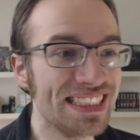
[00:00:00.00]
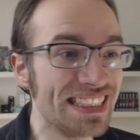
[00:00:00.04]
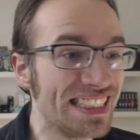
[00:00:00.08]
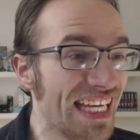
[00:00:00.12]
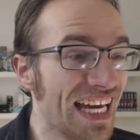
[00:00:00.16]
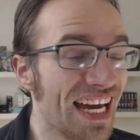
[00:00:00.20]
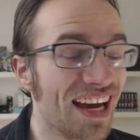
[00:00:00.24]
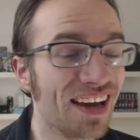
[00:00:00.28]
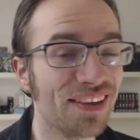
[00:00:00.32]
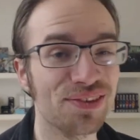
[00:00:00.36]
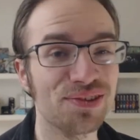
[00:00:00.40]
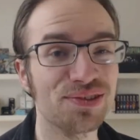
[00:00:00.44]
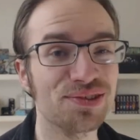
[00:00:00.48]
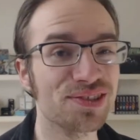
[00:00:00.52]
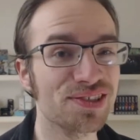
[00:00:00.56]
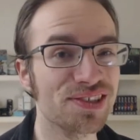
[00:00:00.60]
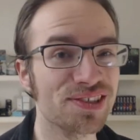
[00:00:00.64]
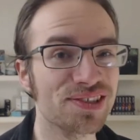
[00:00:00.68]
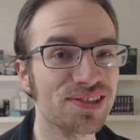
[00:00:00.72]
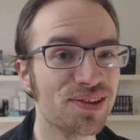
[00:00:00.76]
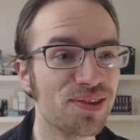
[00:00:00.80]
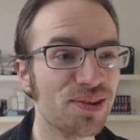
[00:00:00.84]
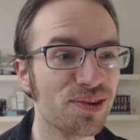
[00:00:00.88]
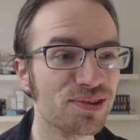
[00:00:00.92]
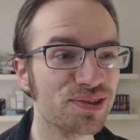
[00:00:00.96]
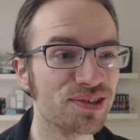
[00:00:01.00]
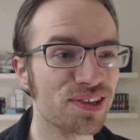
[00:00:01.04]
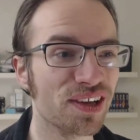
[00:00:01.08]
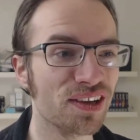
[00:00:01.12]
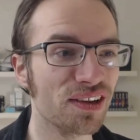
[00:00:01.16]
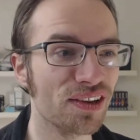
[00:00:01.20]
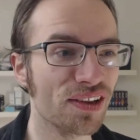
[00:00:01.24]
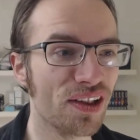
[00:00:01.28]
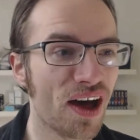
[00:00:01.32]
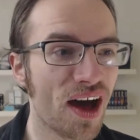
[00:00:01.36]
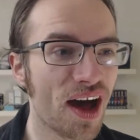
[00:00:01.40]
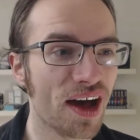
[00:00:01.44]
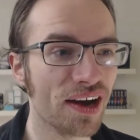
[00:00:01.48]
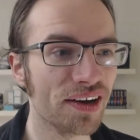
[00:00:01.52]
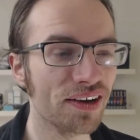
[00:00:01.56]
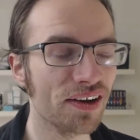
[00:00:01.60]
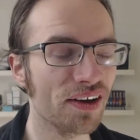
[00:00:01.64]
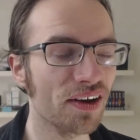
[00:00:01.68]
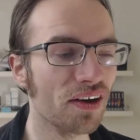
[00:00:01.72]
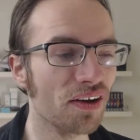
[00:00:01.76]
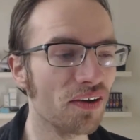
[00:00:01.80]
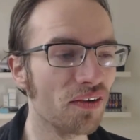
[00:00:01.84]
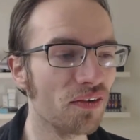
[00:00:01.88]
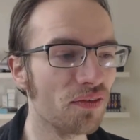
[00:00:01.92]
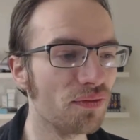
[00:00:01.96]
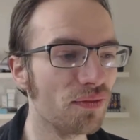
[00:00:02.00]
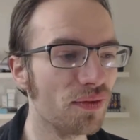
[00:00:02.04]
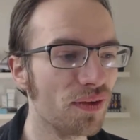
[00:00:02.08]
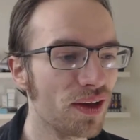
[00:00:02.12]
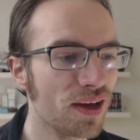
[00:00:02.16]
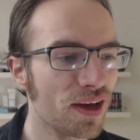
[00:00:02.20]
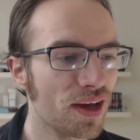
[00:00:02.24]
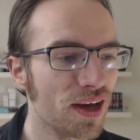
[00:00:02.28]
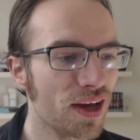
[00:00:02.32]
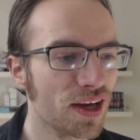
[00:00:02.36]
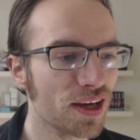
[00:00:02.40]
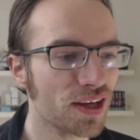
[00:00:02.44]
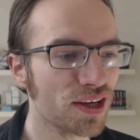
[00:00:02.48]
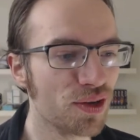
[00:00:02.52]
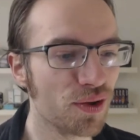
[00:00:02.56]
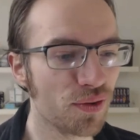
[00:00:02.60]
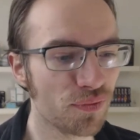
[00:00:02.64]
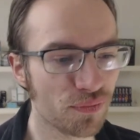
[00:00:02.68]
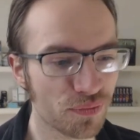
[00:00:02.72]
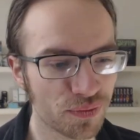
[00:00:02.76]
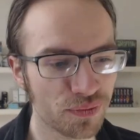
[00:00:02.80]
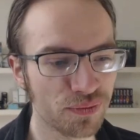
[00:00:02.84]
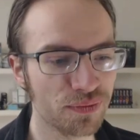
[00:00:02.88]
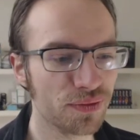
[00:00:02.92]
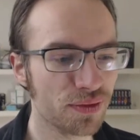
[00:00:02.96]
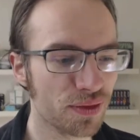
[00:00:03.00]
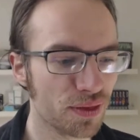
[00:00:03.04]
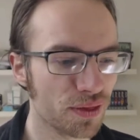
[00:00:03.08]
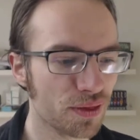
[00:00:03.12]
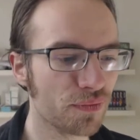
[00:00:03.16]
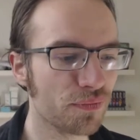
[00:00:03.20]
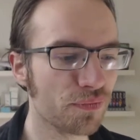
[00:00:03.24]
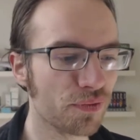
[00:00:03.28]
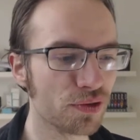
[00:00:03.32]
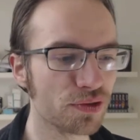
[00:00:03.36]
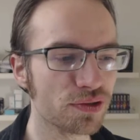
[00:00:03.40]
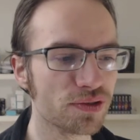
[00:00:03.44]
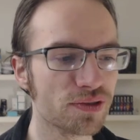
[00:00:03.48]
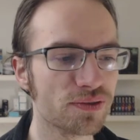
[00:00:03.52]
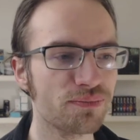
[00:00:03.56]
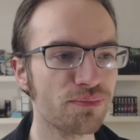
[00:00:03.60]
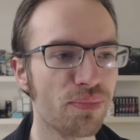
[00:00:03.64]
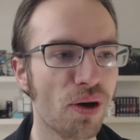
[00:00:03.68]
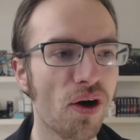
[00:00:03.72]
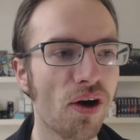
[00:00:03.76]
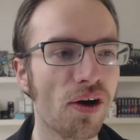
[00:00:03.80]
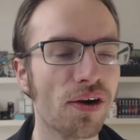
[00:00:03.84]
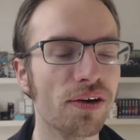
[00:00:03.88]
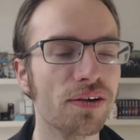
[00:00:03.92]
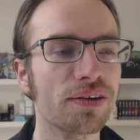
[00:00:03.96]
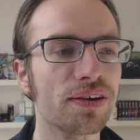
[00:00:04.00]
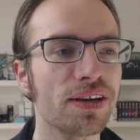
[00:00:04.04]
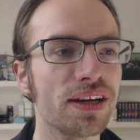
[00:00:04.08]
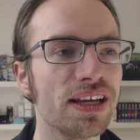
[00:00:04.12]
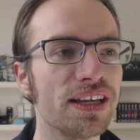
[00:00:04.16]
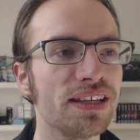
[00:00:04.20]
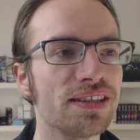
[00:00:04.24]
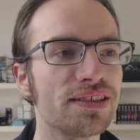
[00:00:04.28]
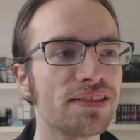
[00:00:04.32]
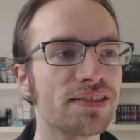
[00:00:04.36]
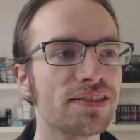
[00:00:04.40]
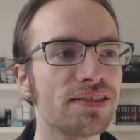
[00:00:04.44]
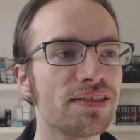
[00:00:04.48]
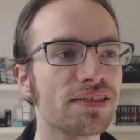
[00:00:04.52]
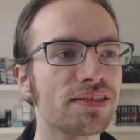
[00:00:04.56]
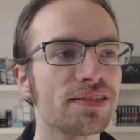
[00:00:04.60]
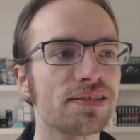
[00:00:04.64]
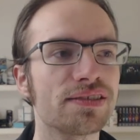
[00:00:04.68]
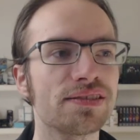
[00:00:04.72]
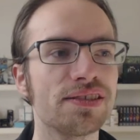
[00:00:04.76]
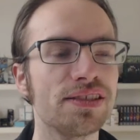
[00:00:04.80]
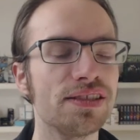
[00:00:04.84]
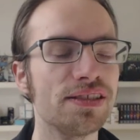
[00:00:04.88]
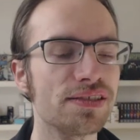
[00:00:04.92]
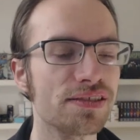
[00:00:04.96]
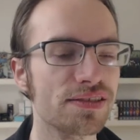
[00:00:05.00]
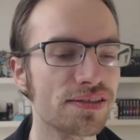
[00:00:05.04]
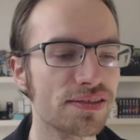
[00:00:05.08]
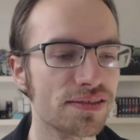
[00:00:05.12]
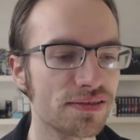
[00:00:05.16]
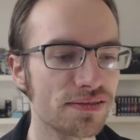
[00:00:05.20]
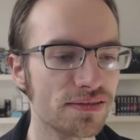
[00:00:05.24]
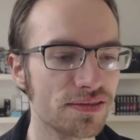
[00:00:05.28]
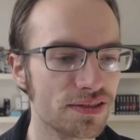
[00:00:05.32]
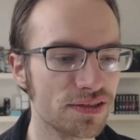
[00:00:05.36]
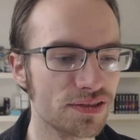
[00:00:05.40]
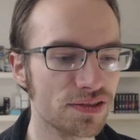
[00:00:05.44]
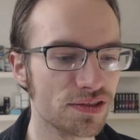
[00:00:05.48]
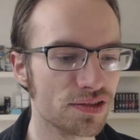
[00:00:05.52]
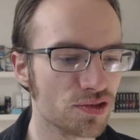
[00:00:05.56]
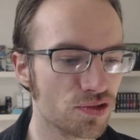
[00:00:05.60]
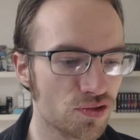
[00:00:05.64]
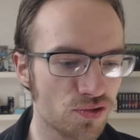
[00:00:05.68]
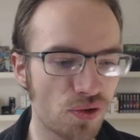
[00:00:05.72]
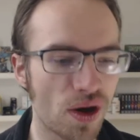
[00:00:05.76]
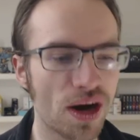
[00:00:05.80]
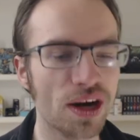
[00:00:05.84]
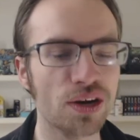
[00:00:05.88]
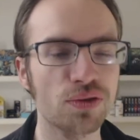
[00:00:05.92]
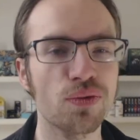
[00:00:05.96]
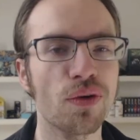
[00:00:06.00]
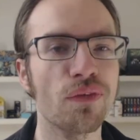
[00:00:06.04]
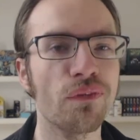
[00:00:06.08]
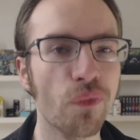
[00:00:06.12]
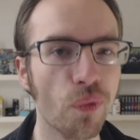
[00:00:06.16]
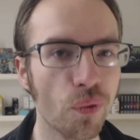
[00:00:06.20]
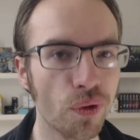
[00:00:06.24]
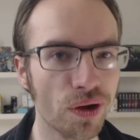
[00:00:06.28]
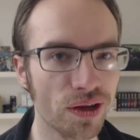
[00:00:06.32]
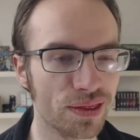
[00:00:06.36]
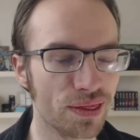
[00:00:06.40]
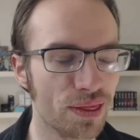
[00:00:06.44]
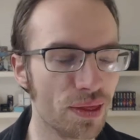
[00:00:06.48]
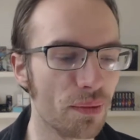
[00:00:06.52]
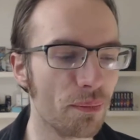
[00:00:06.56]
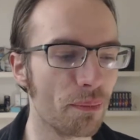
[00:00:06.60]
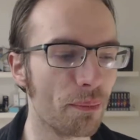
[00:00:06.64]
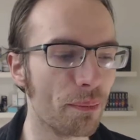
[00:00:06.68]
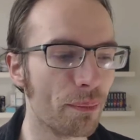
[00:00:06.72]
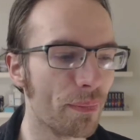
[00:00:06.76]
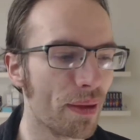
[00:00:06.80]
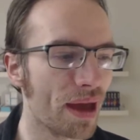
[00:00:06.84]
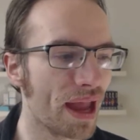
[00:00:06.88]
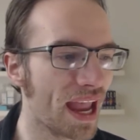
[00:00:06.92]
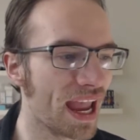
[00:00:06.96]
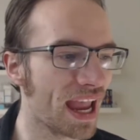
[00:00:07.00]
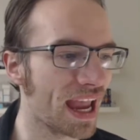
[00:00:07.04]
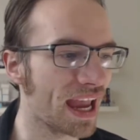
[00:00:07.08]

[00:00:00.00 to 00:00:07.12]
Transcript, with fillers: yeah, there's just, there's a lot of, you know, for the first part, it's just, she's just trying to avoid them.